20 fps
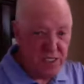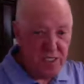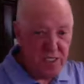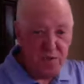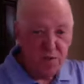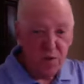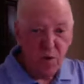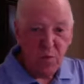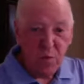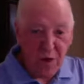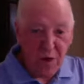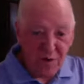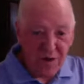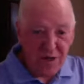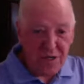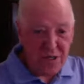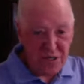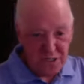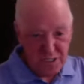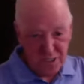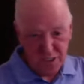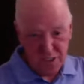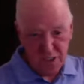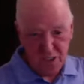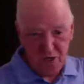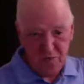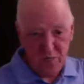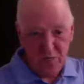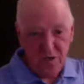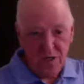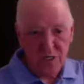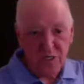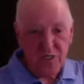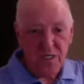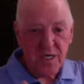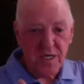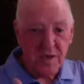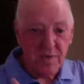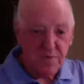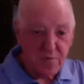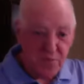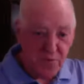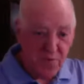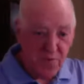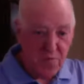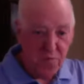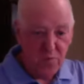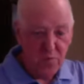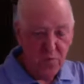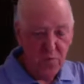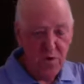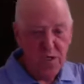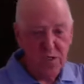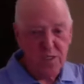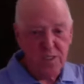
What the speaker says: This is what we're interested in, John. We're interested in improvement. We're